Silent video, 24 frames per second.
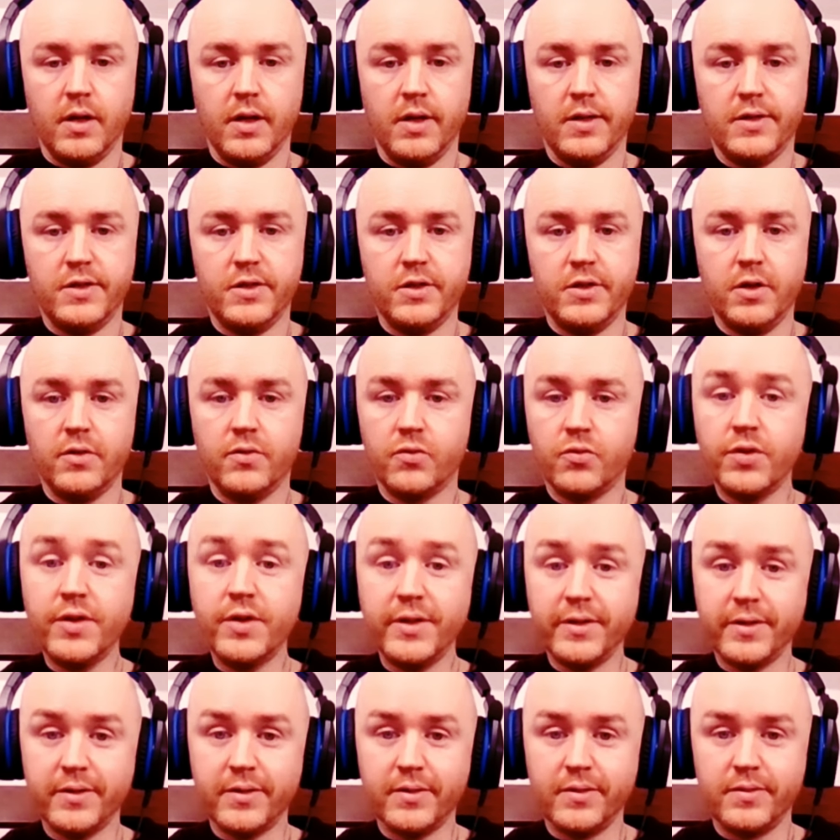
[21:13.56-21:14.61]
It's not
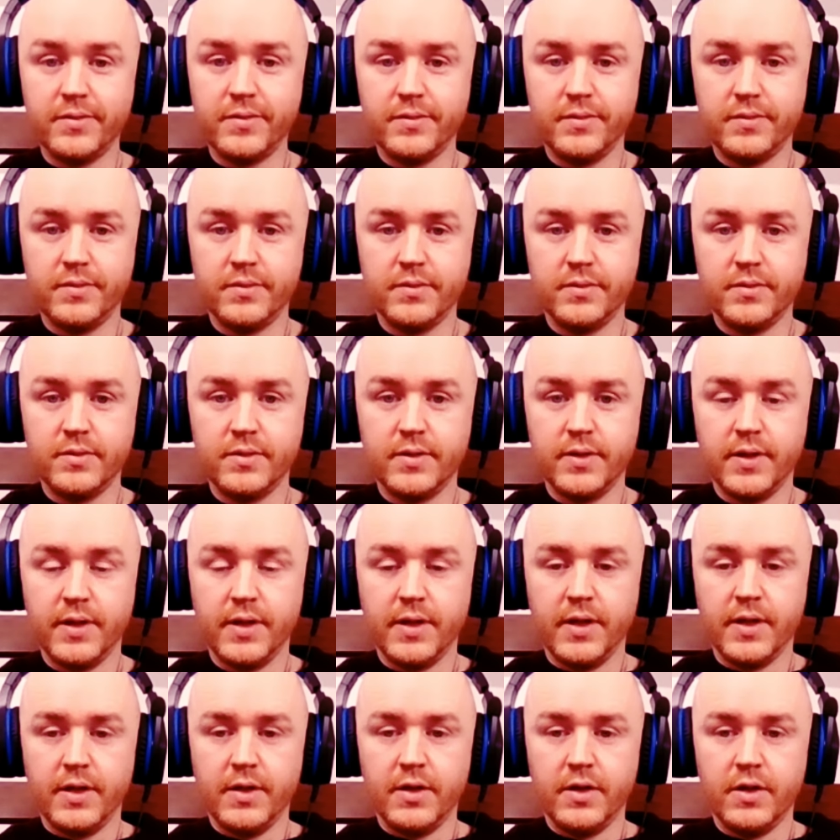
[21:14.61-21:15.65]
real.
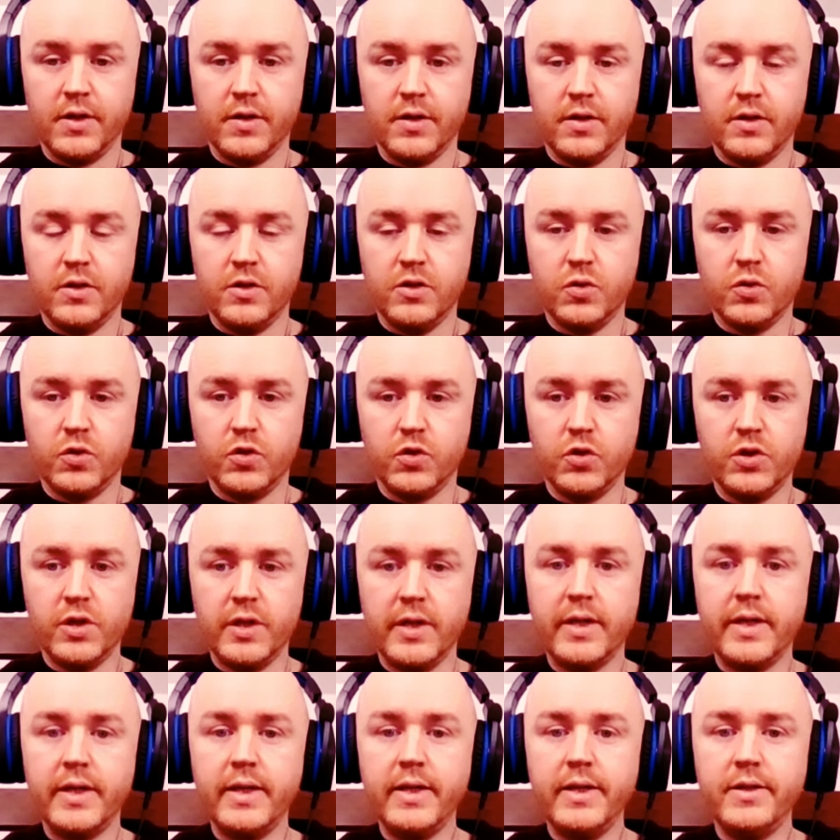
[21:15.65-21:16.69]
So it
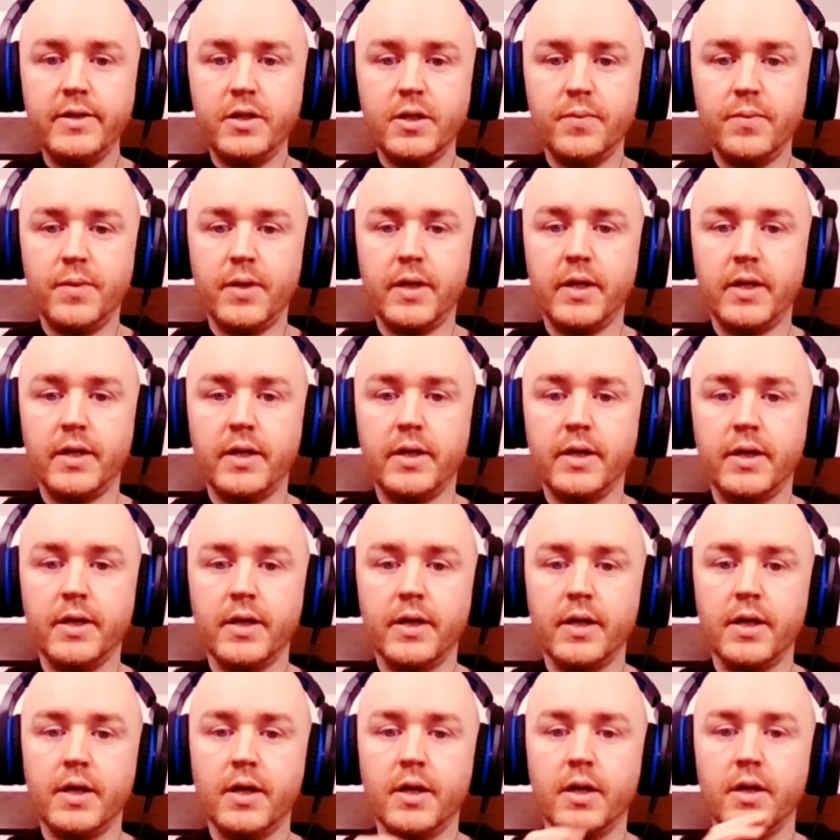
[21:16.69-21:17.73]
doesn't need to be
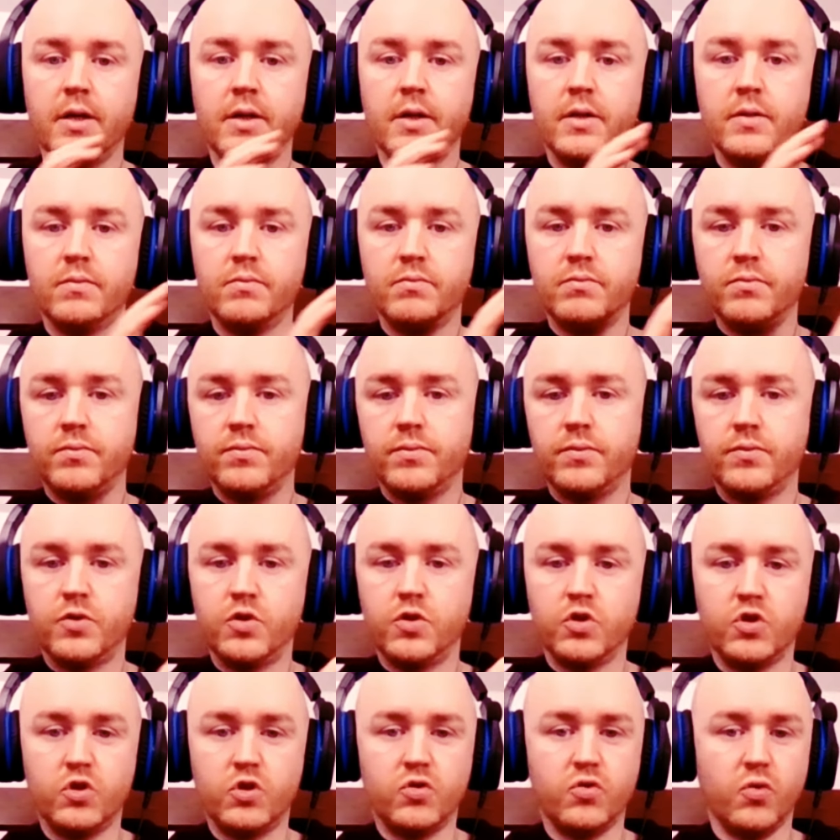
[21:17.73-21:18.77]

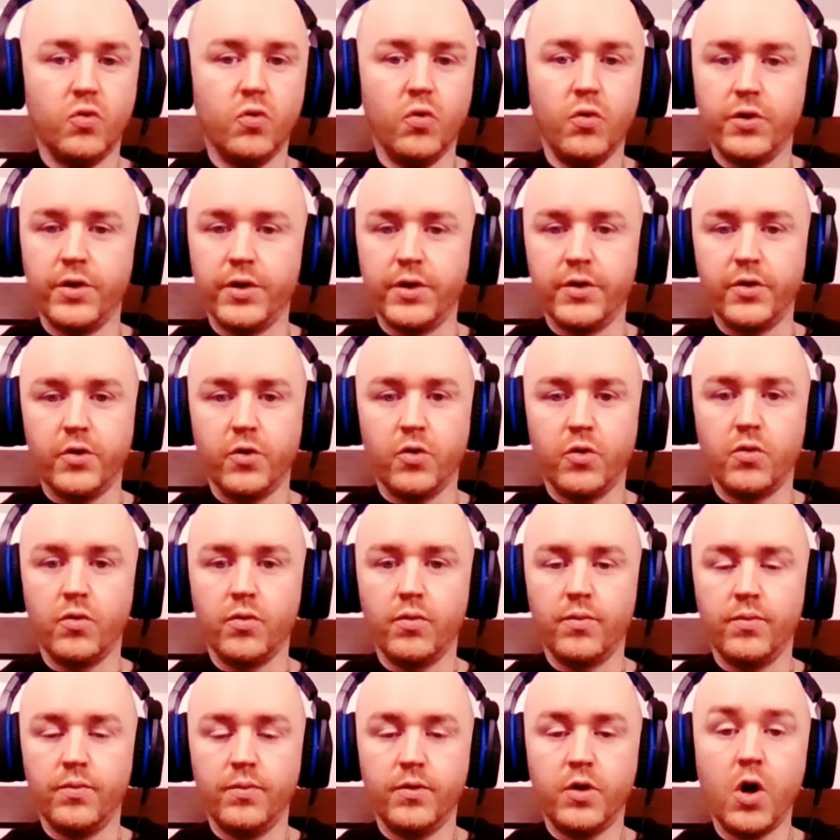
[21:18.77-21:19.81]
destroyed
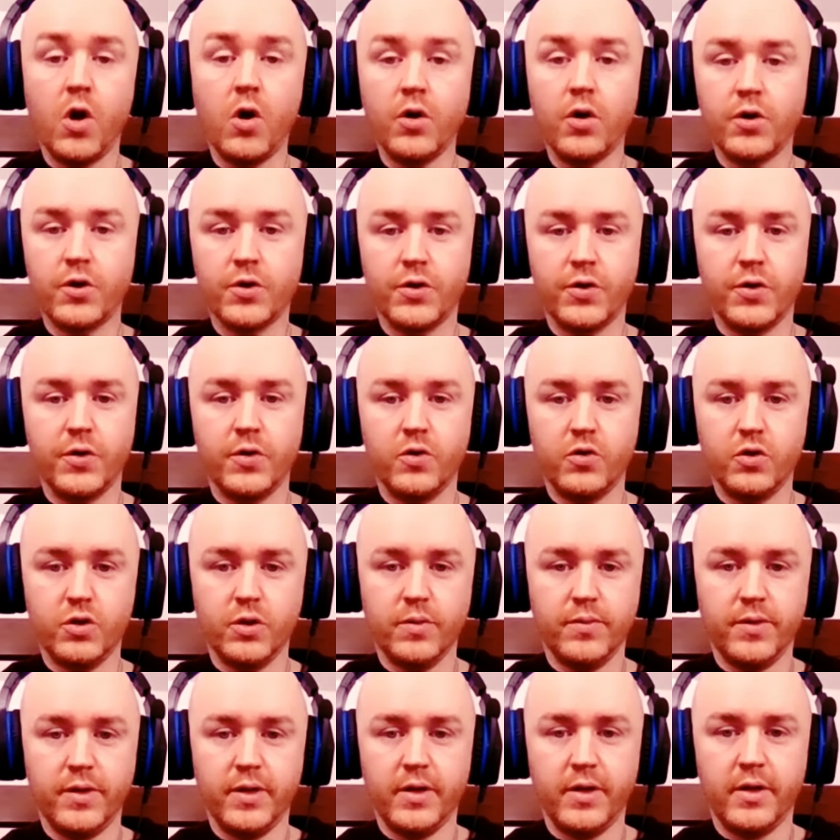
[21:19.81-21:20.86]
or conquered or
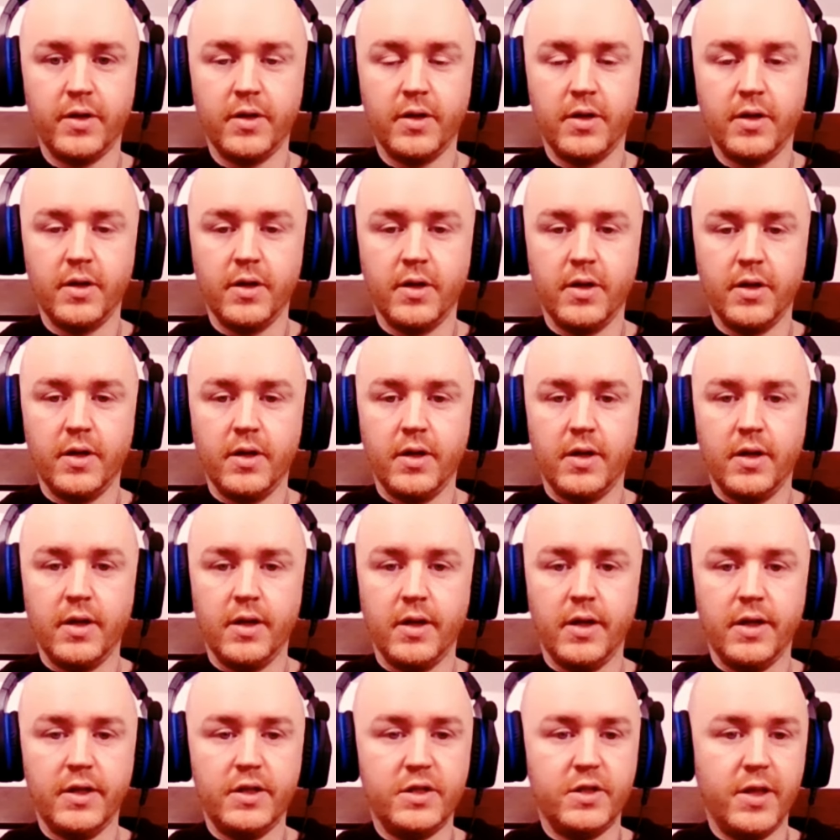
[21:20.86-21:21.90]
something.
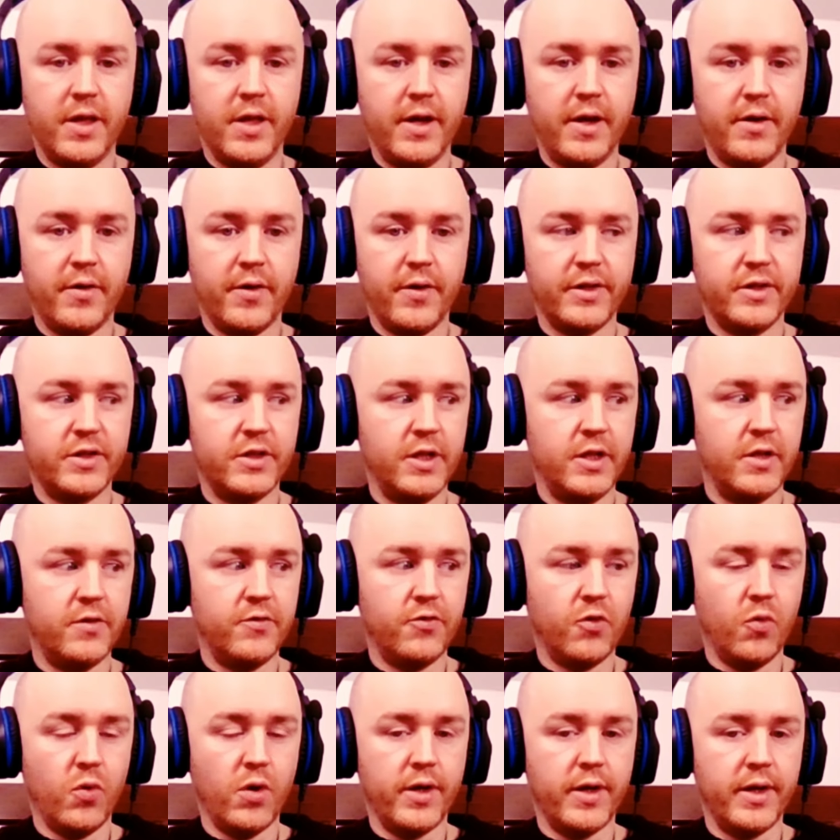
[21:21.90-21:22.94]
It's there. I see it
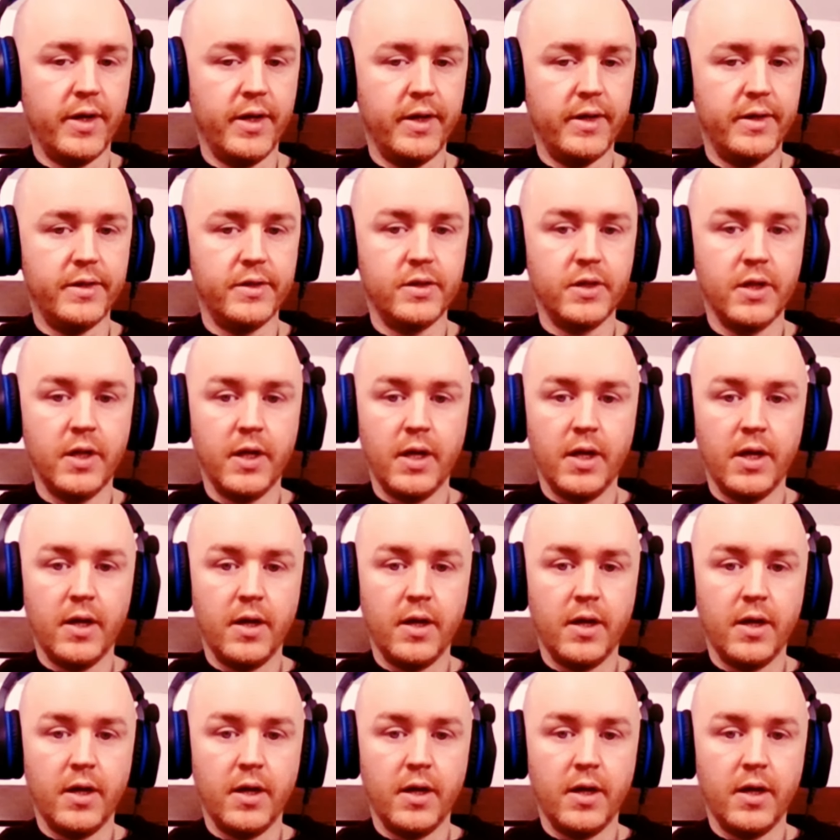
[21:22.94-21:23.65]
for what it is.